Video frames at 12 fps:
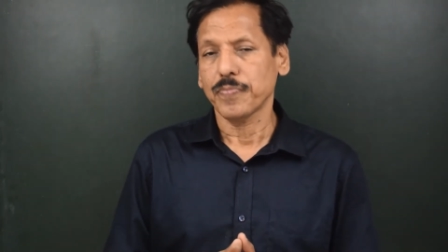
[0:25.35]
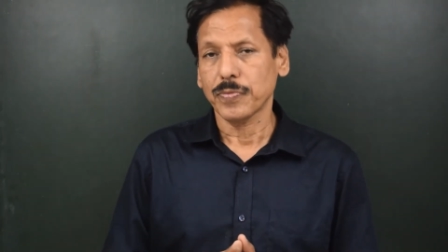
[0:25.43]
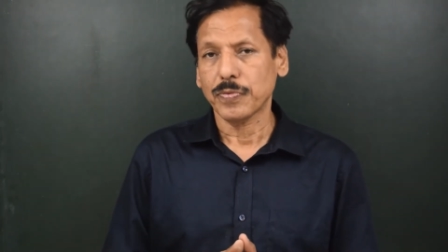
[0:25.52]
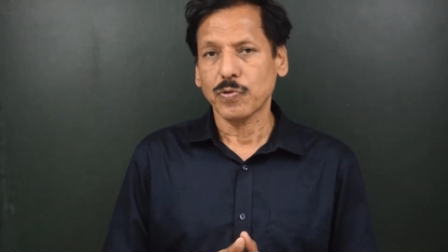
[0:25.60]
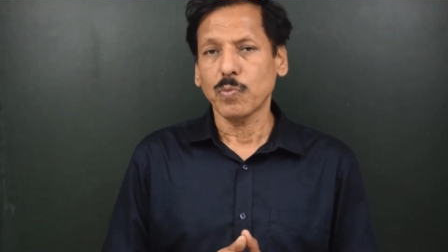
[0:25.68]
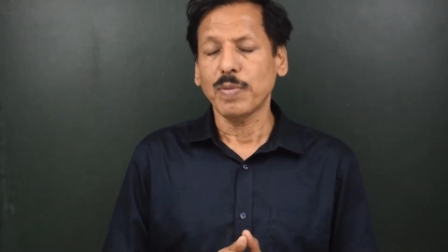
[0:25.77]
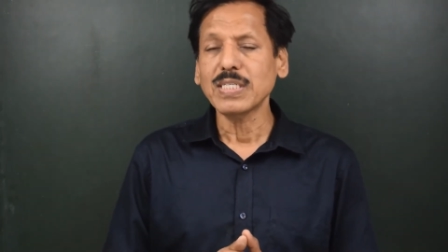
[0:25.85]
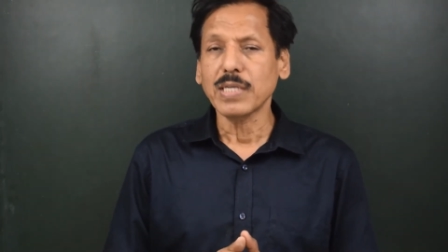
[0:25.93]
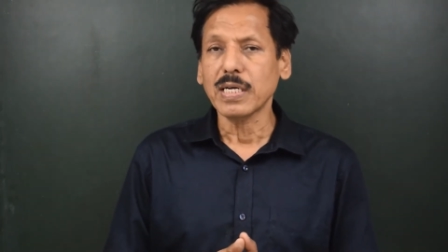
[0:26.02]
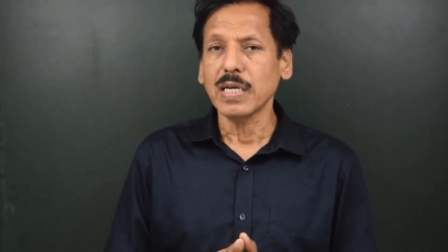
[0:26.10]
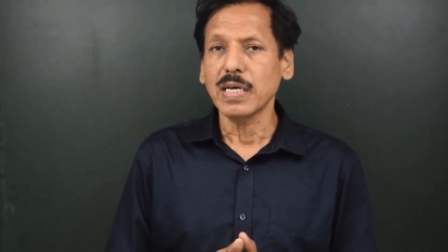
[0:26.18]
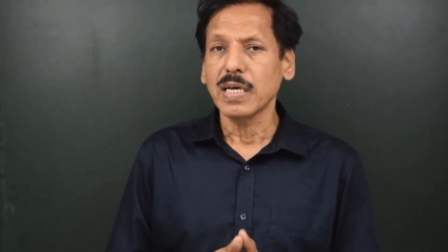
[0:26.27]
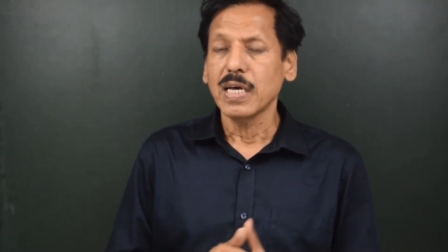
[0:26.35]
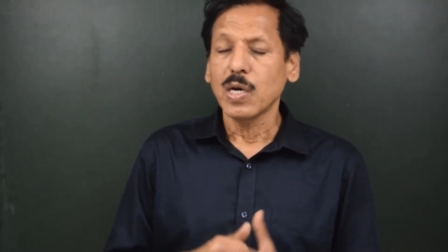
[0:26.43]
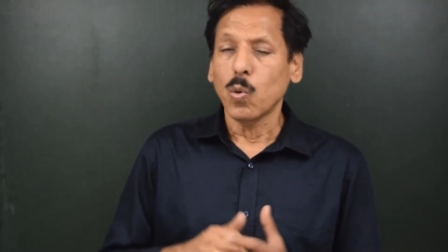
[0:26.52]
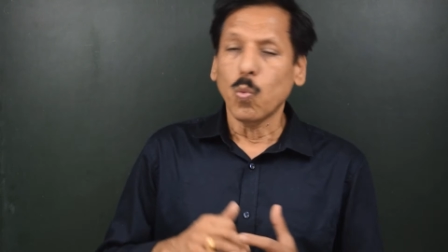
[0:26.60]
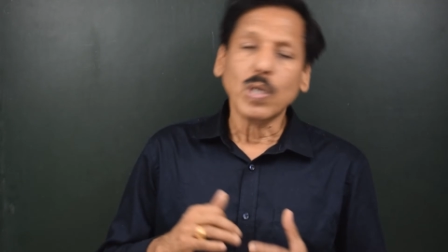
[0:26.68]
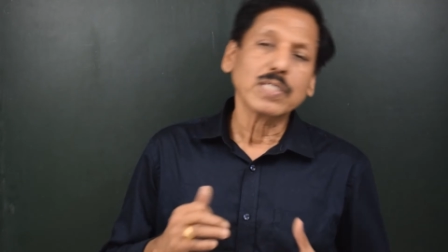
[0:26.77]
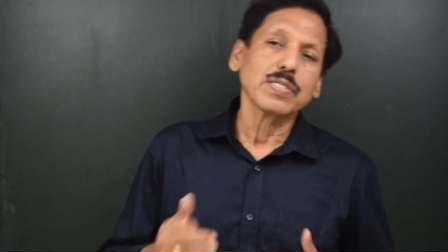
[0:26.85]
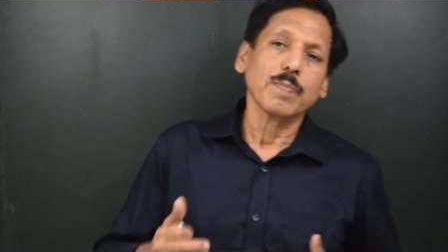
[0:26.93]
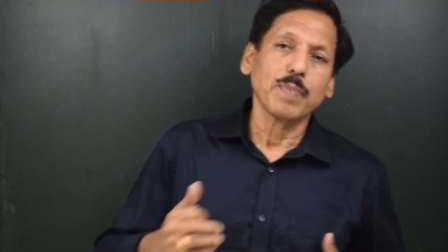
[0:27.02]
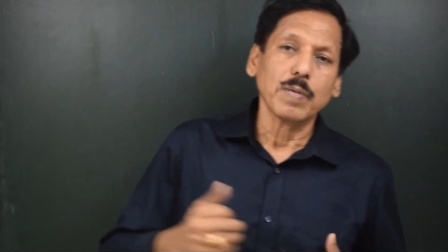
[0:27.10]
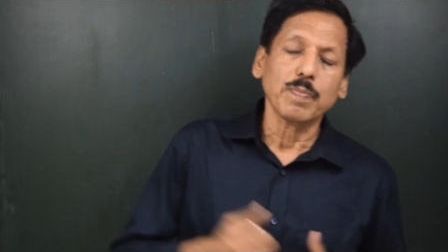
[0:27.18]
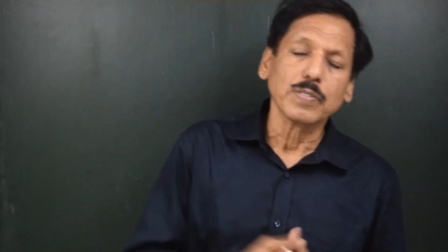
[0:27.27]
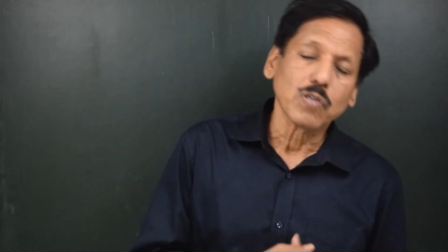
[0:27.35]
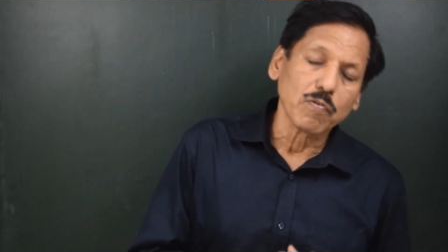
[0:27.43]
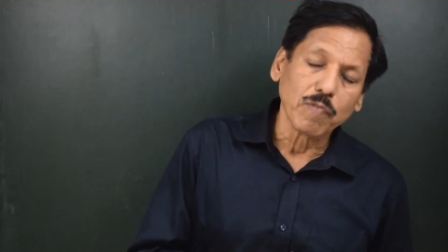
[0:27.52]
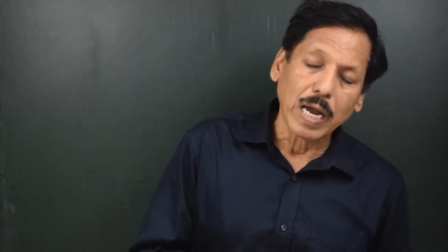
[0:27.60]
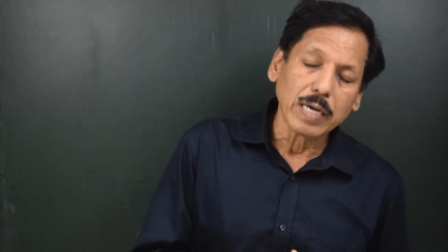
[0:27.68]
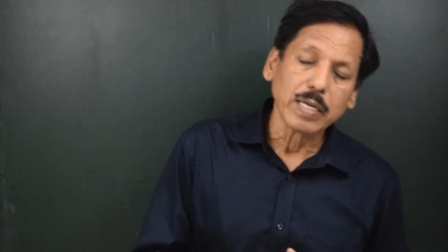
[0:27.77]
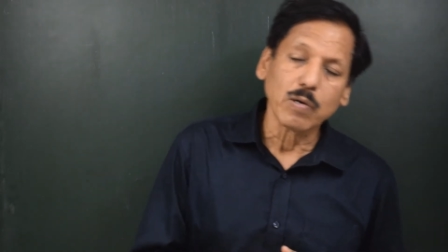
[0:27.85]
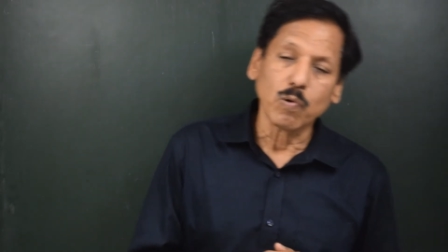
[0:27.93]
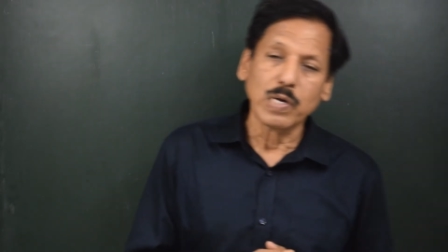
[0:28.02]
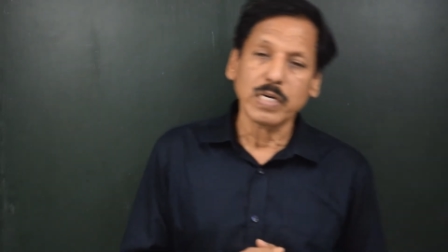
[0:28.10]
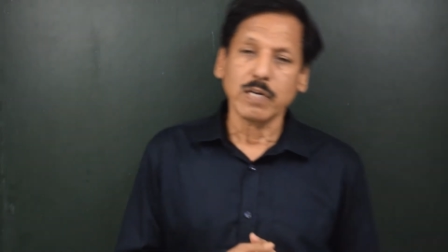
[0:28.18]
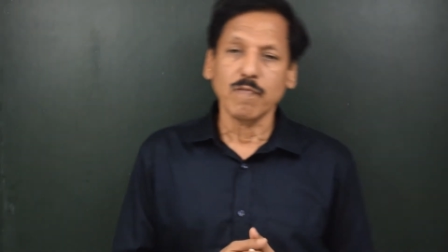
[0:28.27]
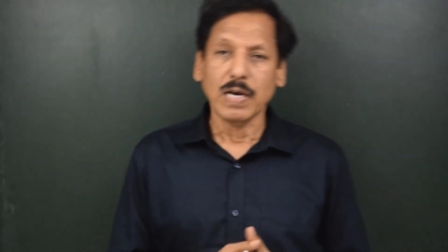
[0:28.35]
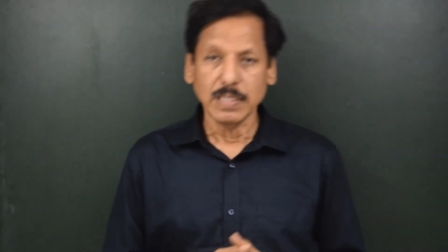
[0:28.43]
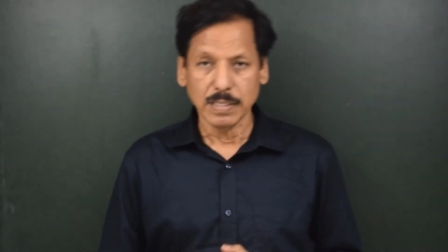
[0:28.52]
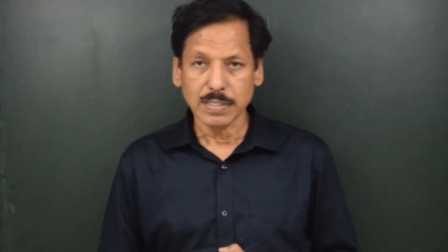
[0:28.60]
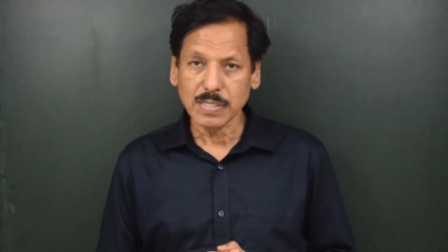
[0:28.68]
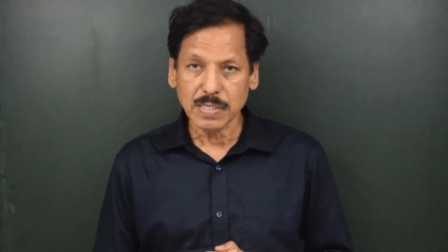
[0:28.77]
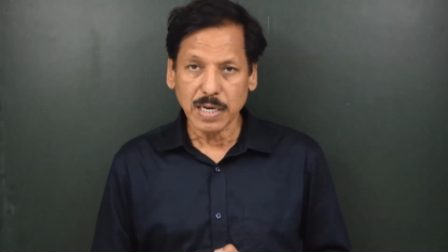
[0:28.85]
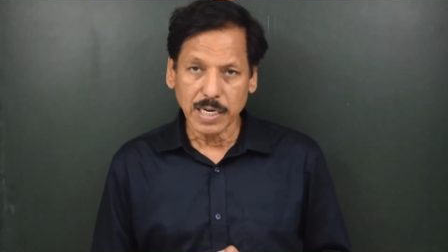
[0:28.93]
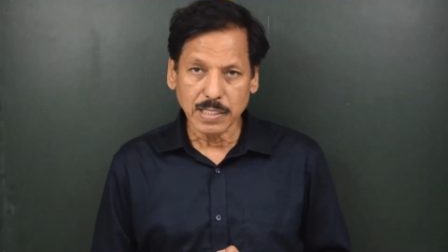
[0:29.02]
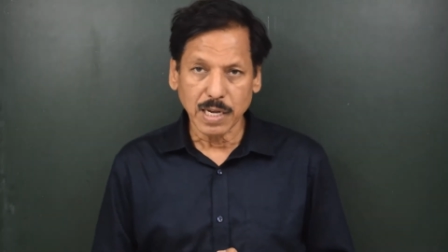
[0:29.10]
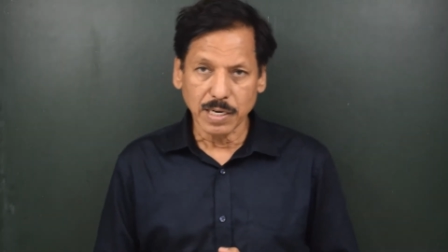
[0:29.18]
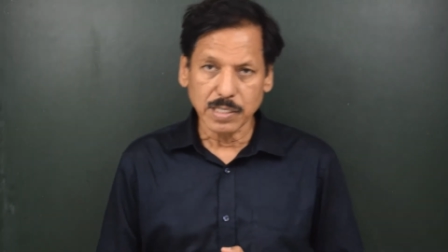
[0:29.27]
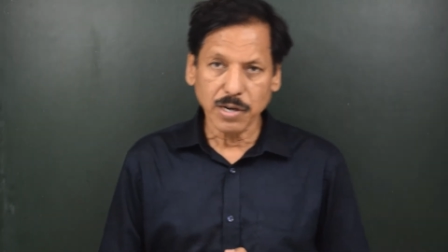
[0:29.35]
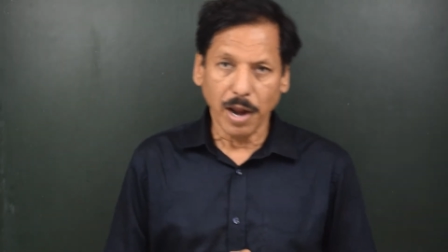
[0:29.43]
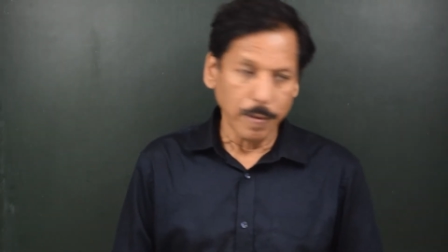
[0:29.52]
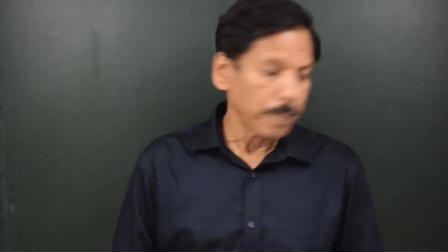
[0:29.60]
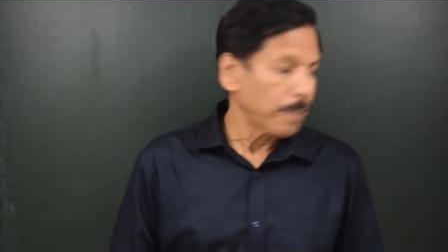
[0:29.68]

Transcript: So basically, what is the purpose of anti-rolling devices? Let us understand.